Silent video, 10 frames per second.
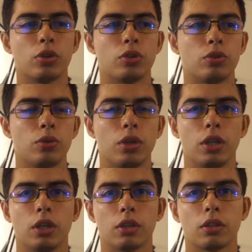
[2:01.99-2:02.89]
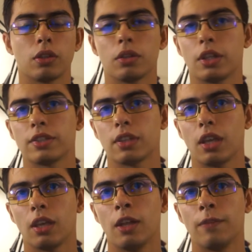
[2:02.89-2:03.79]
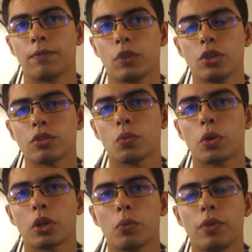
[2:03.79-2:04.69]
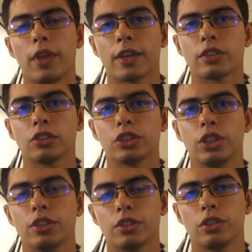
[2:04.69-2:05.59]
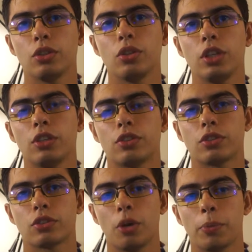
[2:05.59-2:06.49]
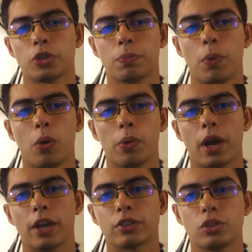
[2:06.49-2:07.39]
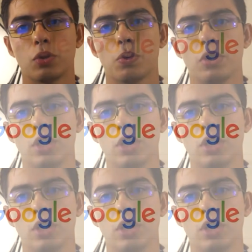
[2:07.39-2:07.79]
doing, let's say, just working with Excel sheets, you don't need so much power as you would